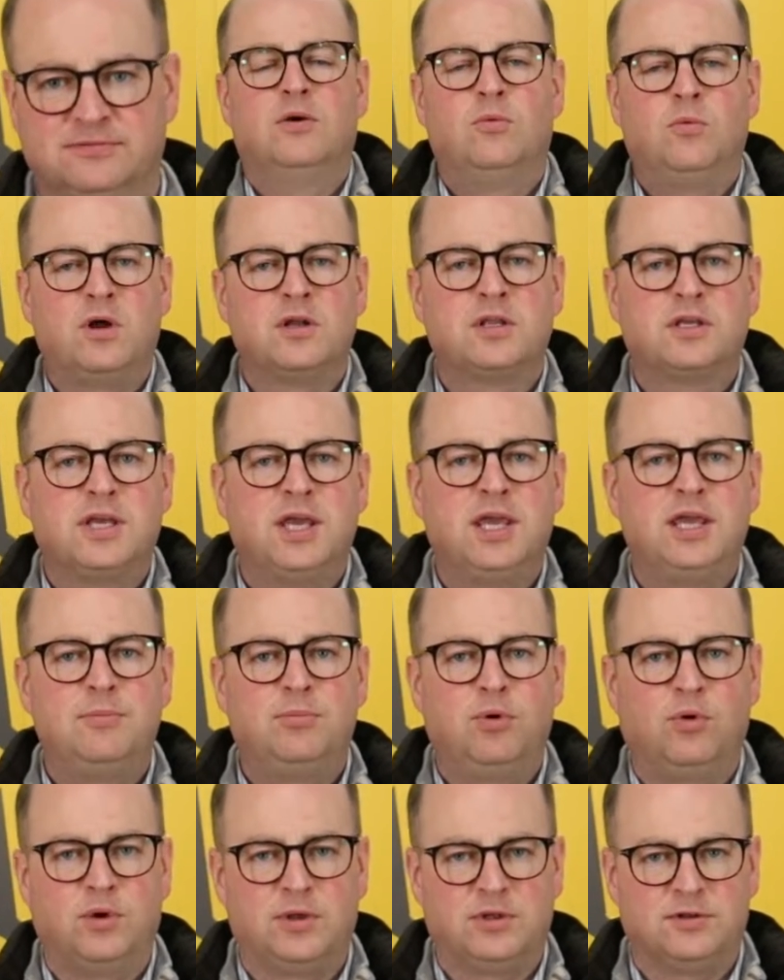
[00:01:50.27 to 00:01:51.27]
One key
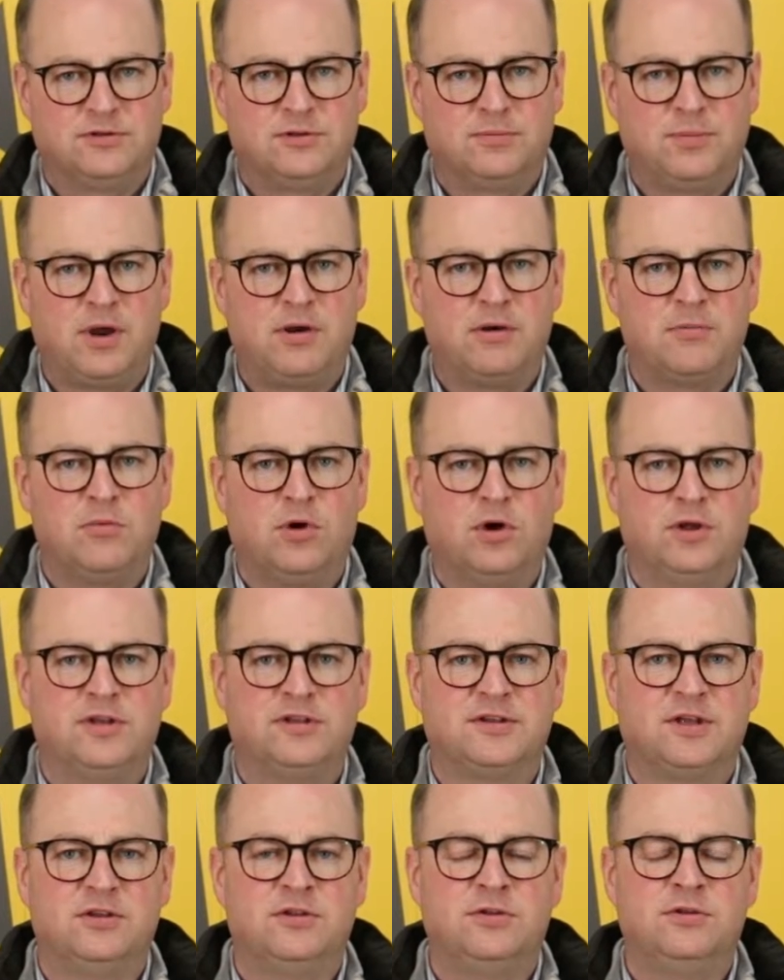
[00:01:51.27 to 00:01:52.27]
point to bear in mind
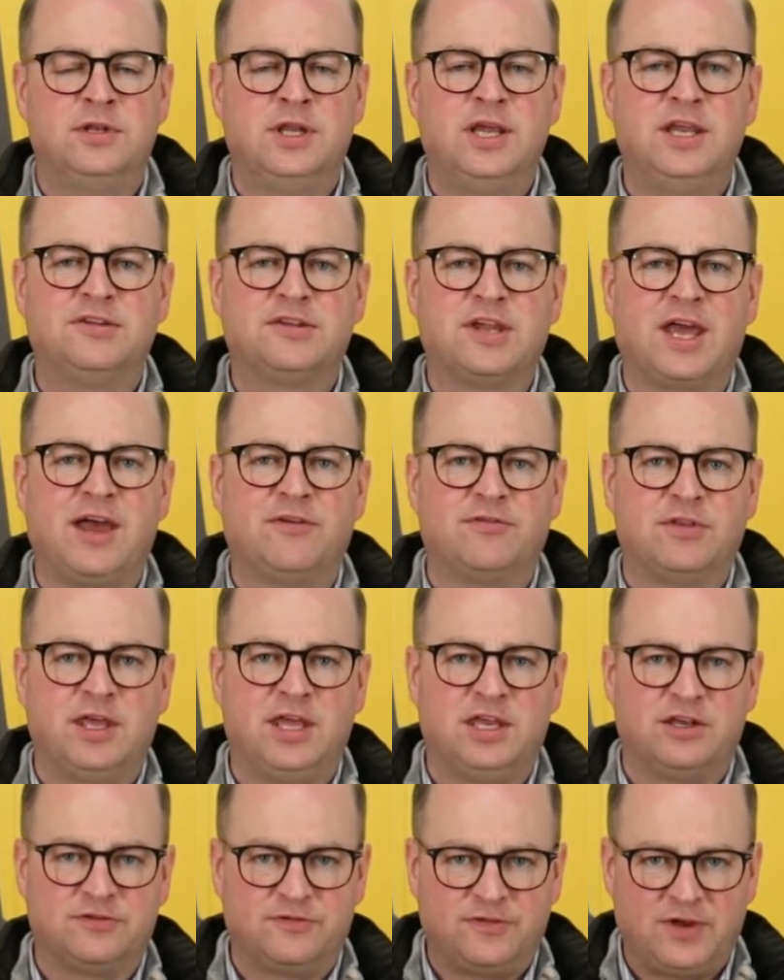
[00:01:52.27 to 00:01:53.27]
is that you need to have the
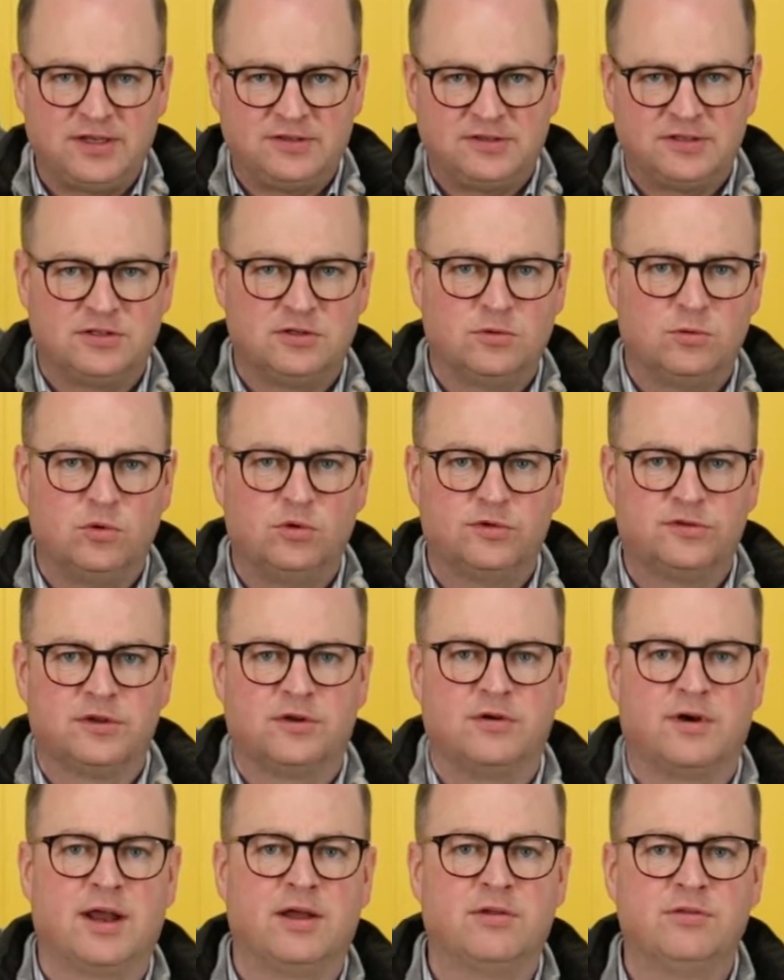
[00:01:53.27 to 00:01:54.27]
hitch facing towards the
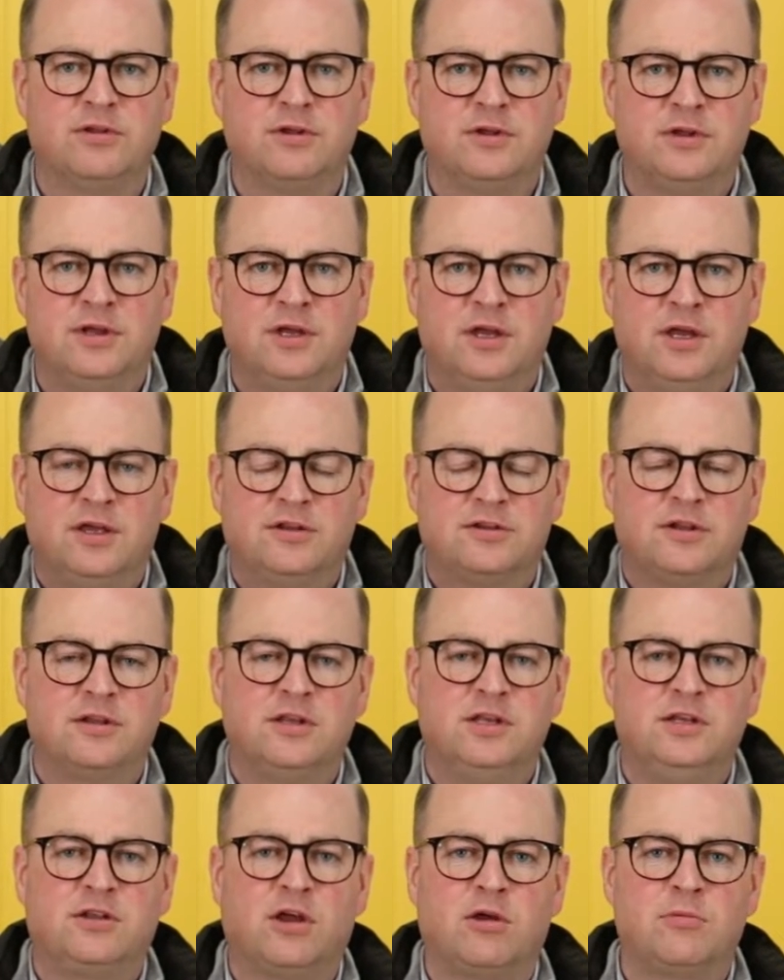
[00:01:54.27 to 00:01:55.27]
ground so
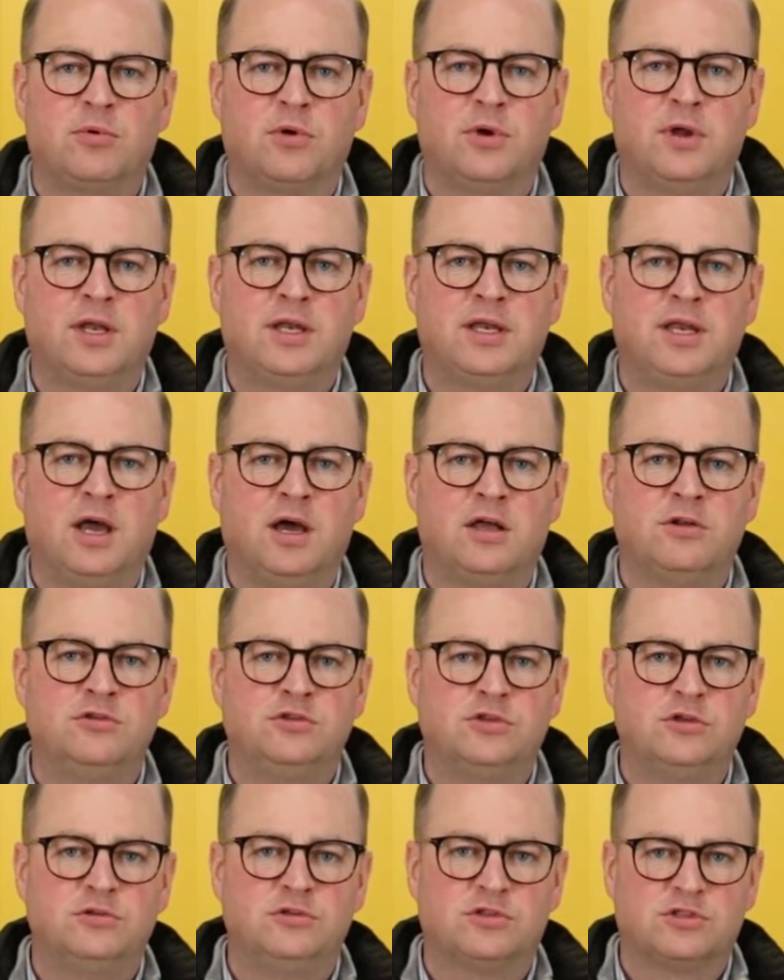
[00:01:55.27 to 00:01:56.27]
that you don't put any
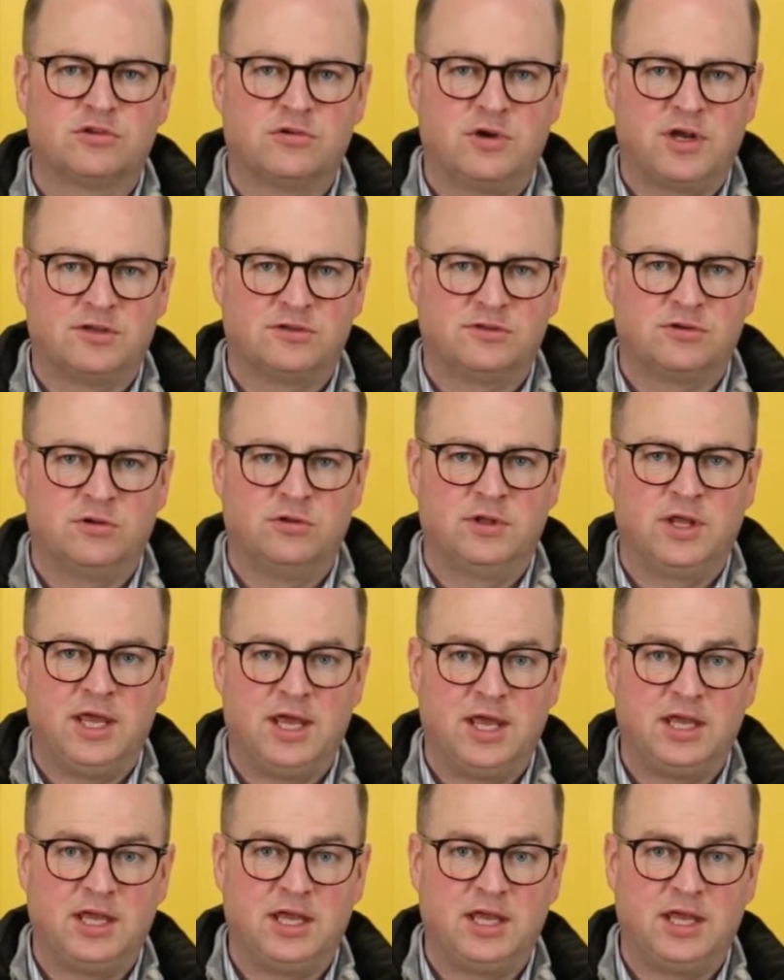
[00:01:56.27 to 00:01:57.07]
undue stress on the